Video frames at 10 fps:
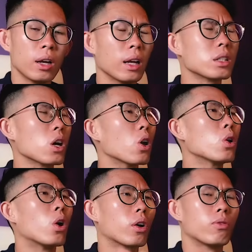There's a
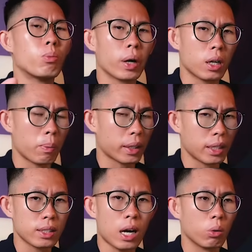lot of breakout
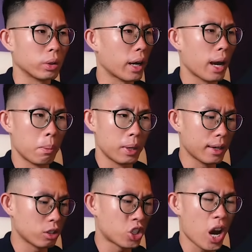patterns out there, be
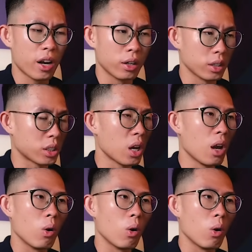it channels,